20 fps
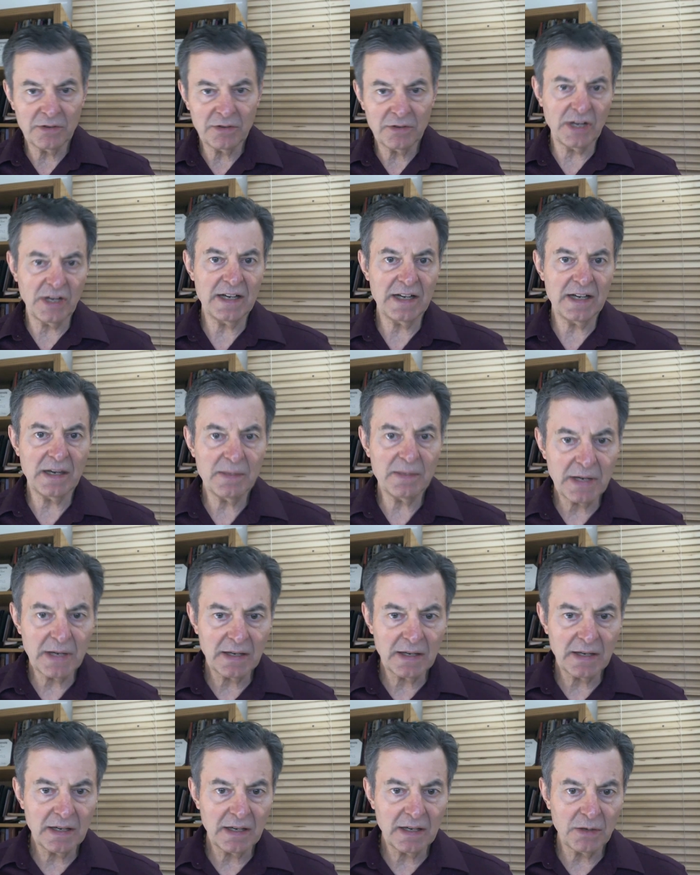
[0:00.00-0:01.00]
state of
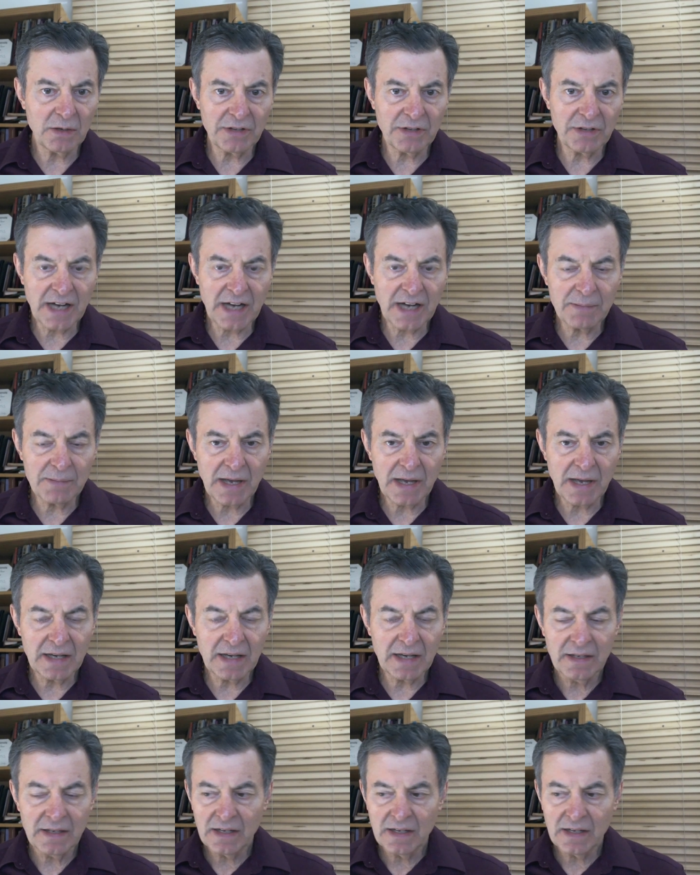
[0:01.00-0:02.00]
health that I'm
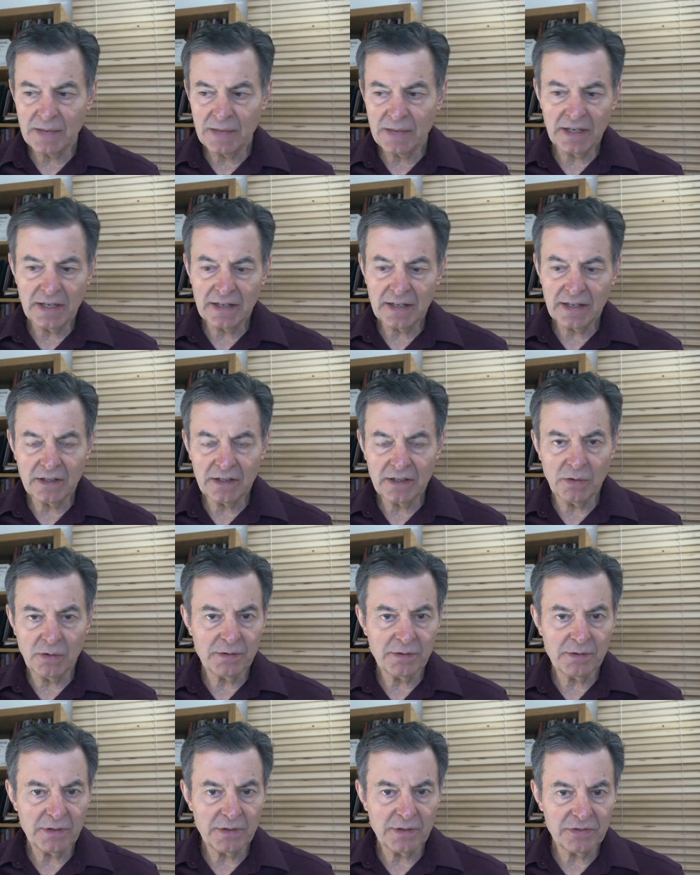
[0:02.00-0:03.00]
at, I could go
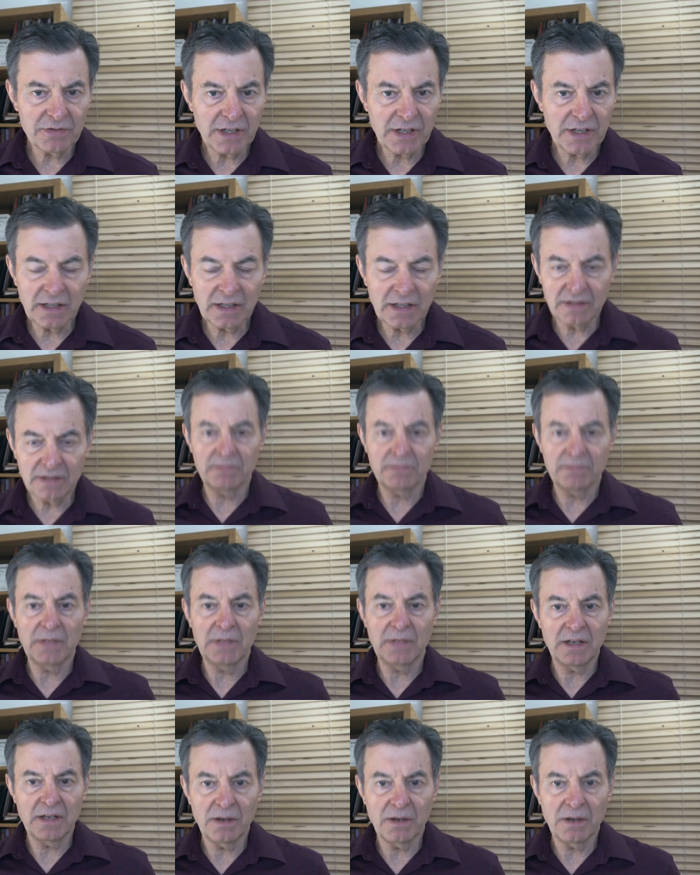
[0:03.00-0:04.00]
through this thing
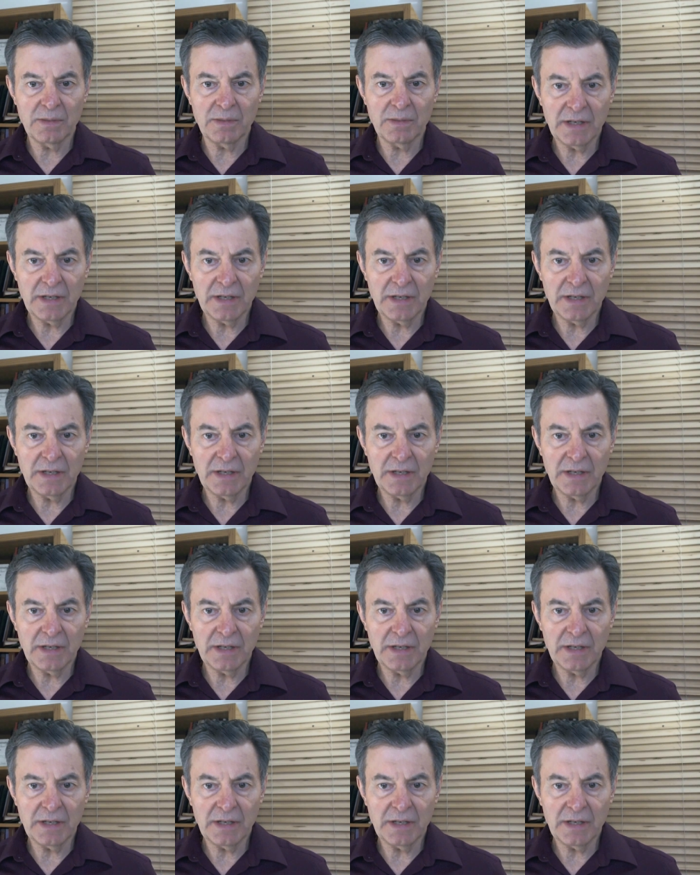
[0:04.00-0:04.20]
and,